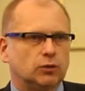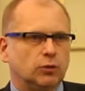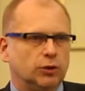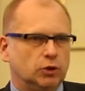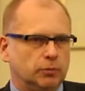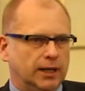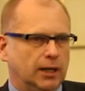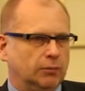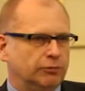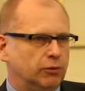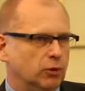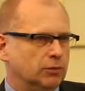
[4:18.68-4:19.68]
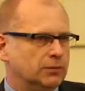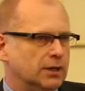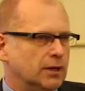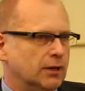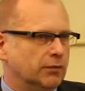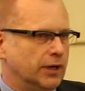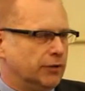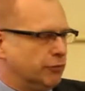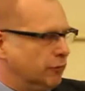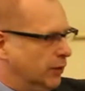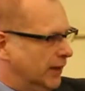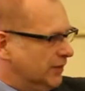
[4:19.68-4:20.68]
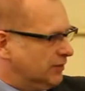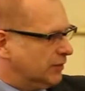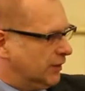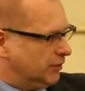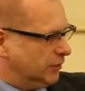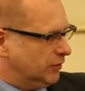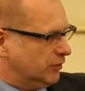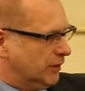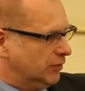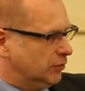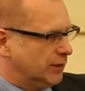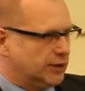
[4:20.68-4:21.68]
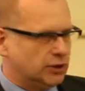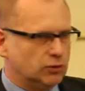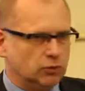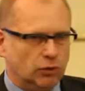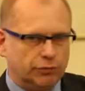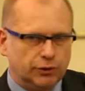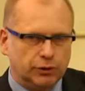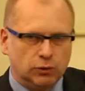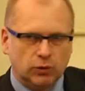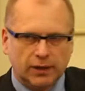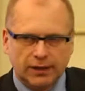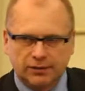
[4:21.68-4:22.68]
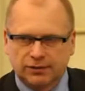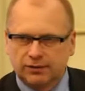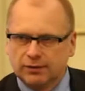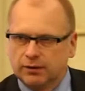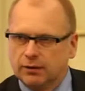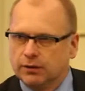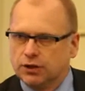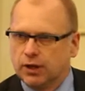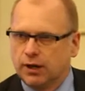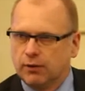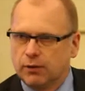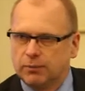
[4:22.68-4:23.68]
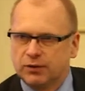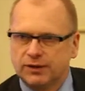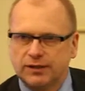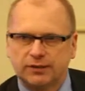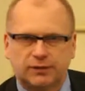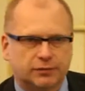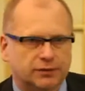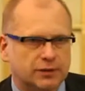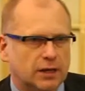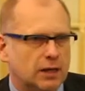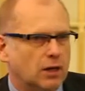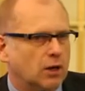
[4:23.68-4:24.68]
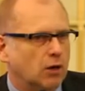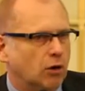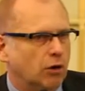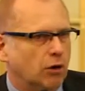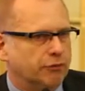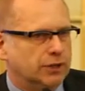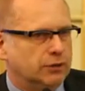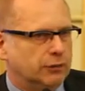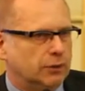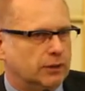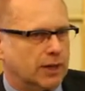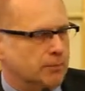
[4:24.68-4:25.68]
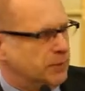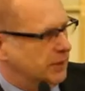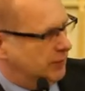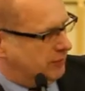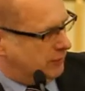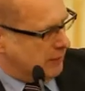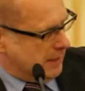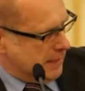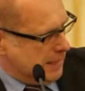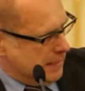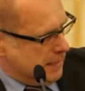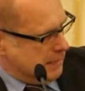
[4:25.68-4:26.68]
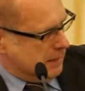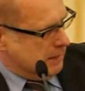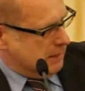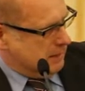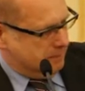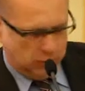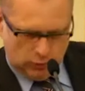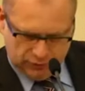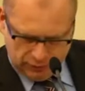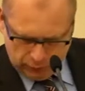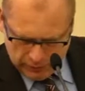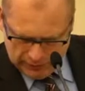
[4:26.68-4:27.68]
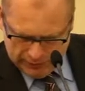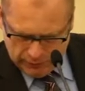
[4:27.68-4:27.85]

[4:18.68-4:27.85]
going to be helpful neither for us as a business association nor for you as uh, GR representatives of individual companies. Uh, because it will